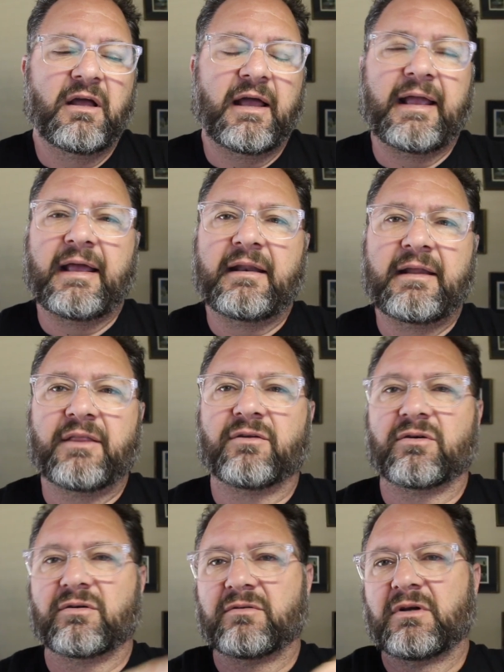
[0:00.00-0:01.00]
and
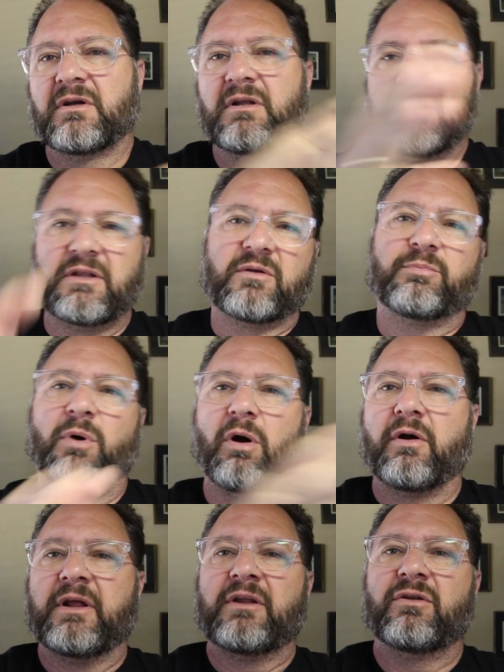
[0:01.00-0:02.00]
neither neither
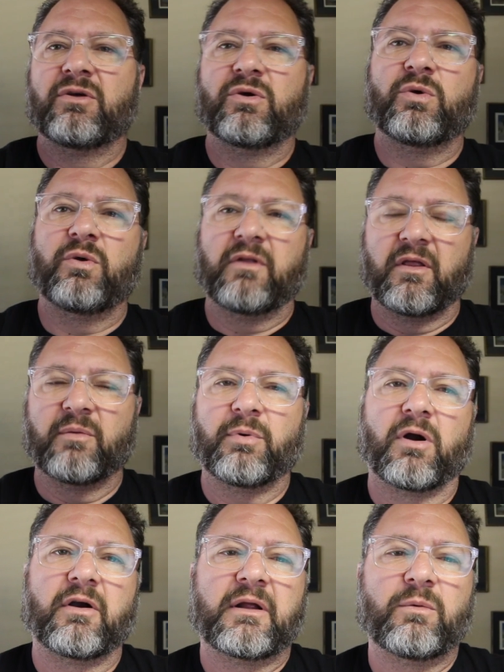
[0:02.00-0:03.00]
party knew who the other
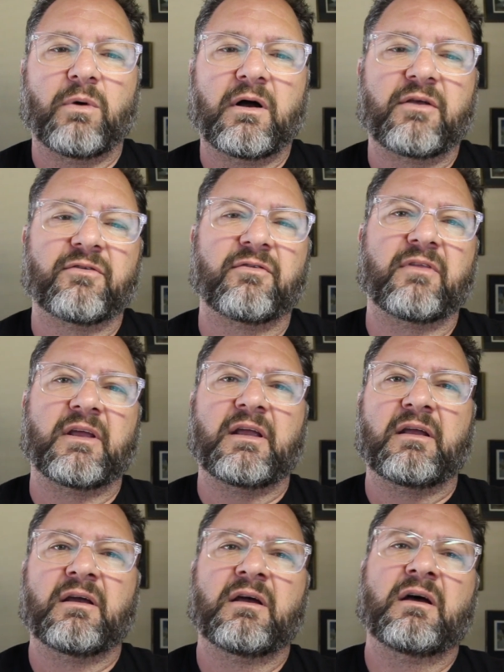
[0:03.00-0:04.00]
party was,
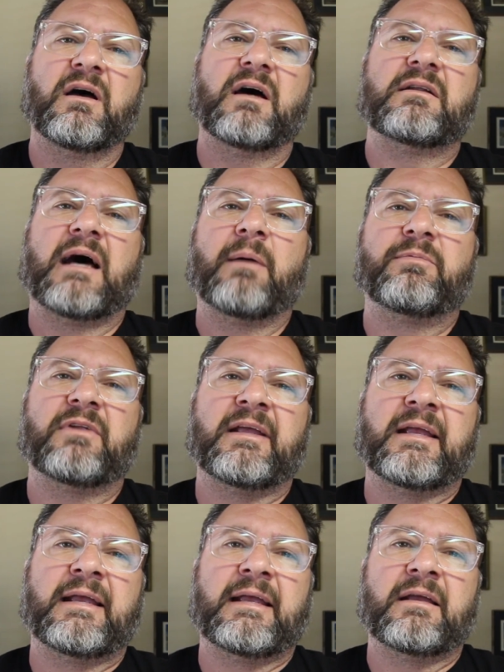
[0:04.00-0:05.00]
the
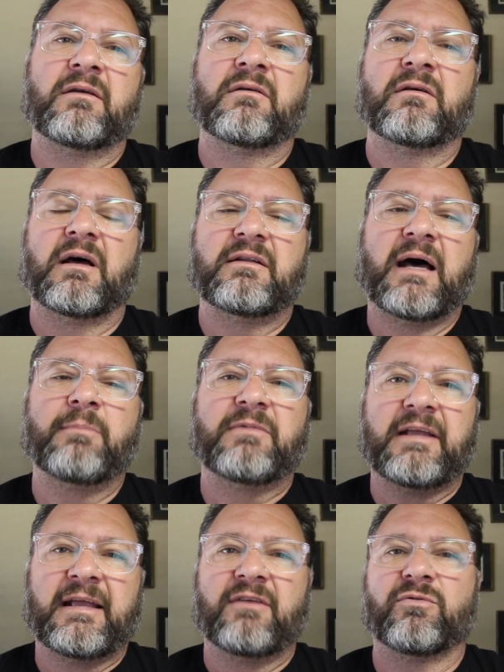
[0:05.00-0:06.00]
adoptee,
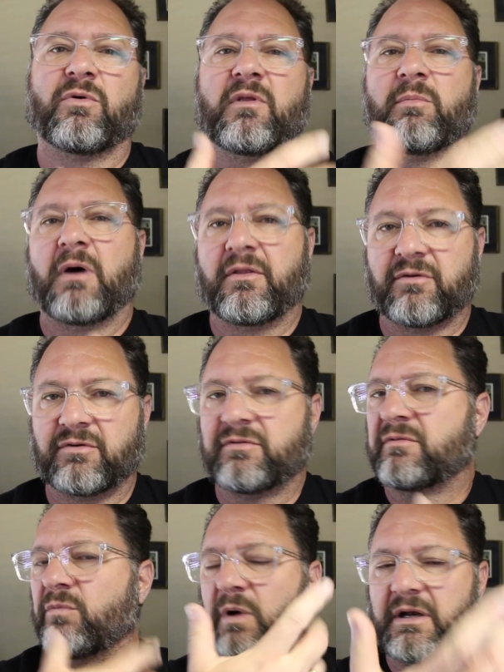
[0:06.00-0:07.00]
adoptees or the mother,
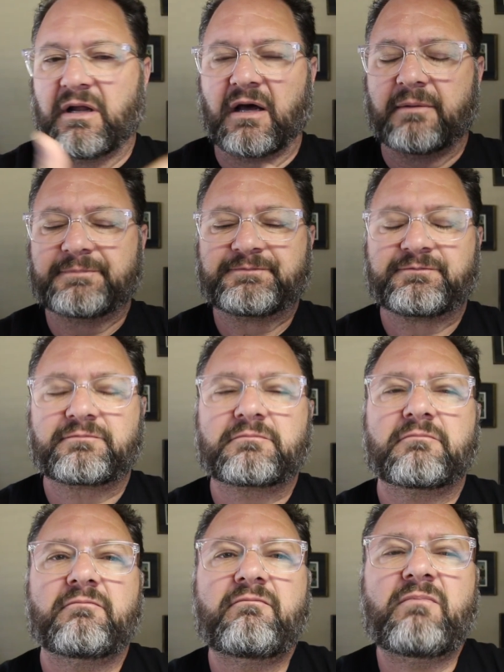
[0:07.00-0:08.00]
whatnot.
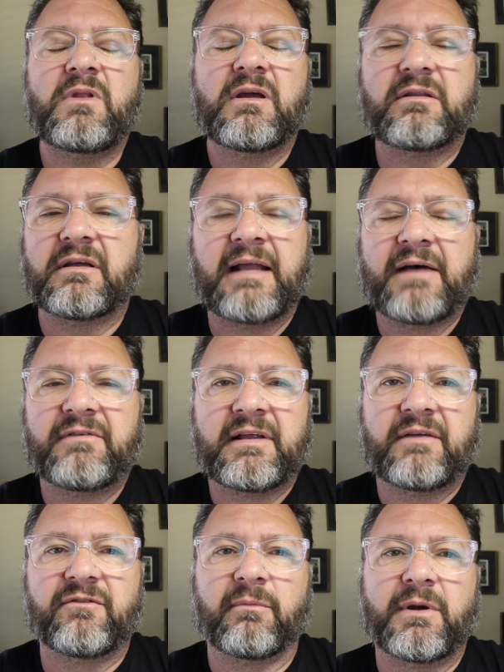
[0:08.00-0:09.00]
Didn't have any
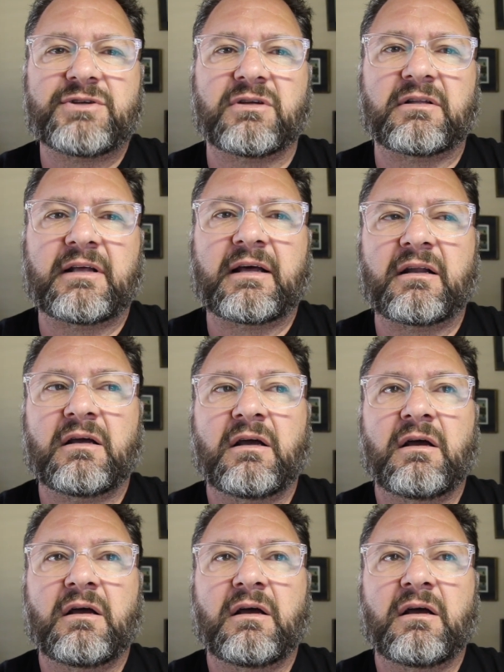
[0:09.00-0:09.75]
information on that.